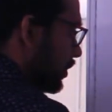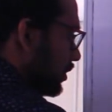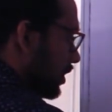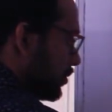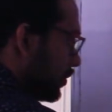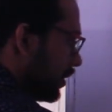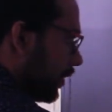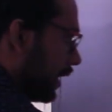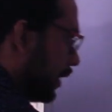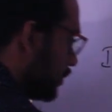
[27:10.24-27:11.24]
substitute the
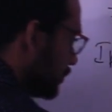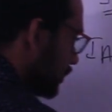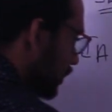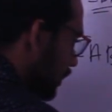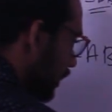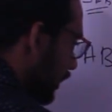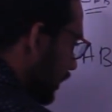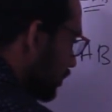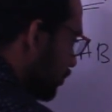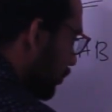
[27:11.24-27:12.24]
values
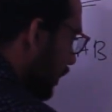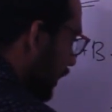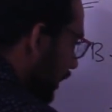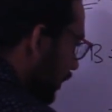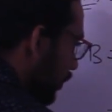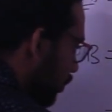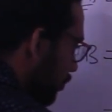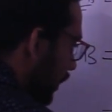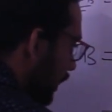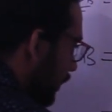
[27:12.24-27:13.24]
is BDQ by